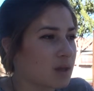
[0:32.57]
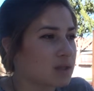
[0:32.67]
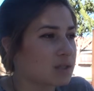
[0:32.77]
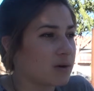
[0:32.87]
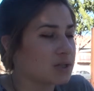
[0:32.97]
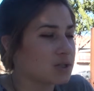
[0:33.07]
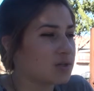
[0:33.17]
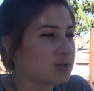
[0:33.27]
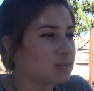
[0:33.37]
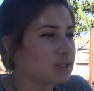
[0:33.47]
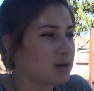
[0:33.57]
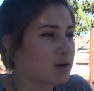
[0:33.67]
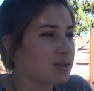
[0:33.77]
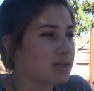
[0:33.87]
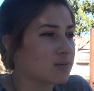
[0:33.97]
So I just used the
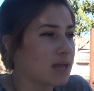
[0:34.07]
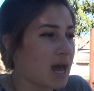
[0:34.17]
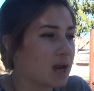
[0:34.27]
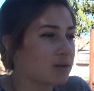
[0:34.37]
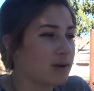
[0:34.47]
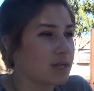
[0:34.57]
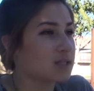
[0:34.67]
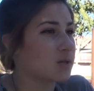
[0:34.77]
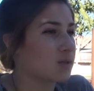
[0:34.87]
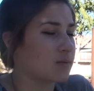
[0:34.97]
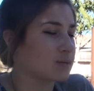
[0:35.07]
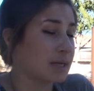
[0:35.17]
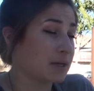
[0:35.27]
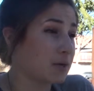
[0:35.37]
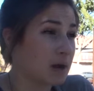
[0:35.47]
materials that we had already, so there was
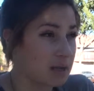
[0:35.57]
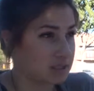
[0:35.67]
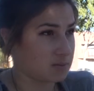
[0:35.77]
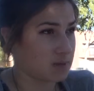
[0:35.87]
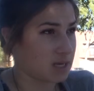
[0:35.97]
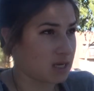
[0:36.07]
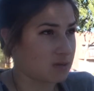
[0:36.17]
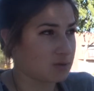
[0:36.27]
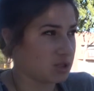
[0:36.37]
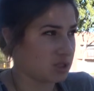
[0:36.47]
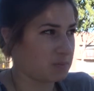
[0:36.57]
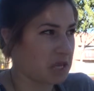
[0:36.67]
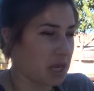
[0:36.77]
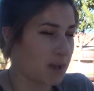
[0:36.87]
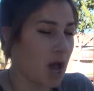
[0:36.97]
like no cost to me, and it was just
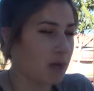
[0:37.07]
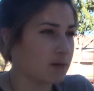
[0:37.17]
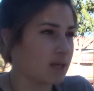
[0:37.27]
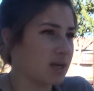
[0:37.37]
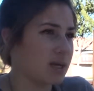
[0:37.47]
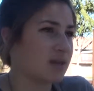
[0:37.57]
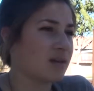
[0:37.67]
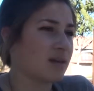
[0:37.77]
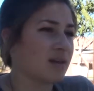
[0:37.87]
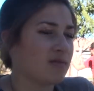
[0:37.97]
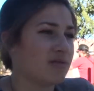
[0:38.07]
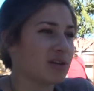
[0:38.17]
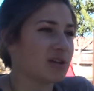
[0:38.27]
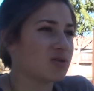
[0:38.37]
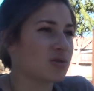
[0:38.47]
became a hobby, and I
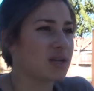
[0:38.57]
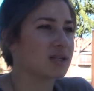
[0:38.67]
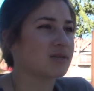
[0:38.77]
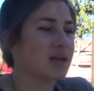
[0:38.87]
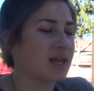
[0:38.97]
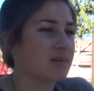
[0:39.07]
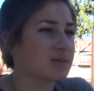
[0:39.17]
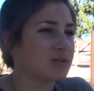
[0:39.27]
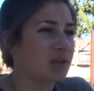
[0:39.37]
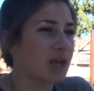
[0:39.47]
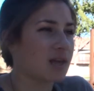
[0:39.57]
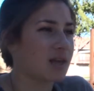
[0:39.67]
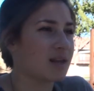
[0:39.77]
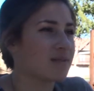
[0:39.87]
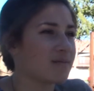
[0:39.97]
really enjoyed it, so I kept doing it.
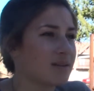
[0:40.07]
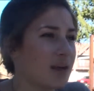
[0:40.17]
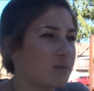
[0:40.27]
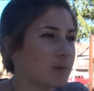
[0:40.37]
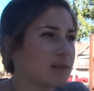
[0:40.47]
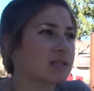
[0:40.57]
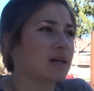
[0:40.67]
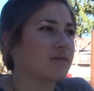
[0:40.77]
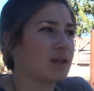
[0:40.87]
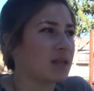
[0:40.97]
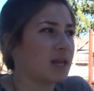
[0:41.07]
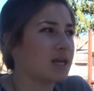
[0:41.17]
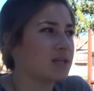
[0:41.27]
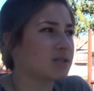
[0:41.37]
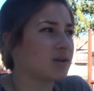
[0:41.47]
And I would wear the stuff that I
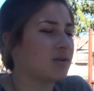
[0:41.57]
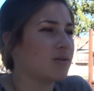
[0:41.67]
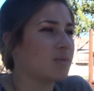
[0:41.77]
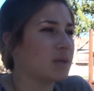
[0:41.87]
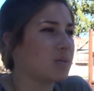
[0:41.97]
liked, so